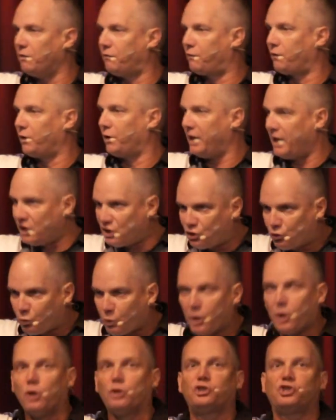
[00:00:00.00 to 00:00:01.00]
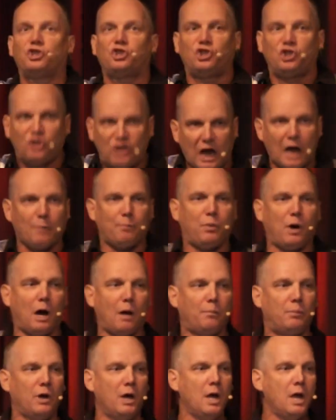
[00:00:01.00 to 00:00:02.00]
and for Israel step
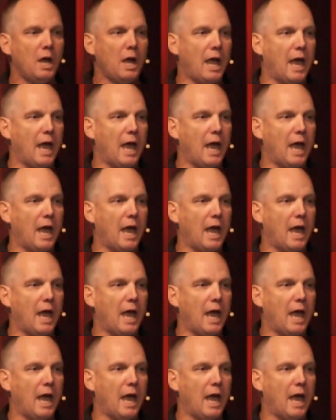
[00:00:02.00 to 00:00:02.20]
up,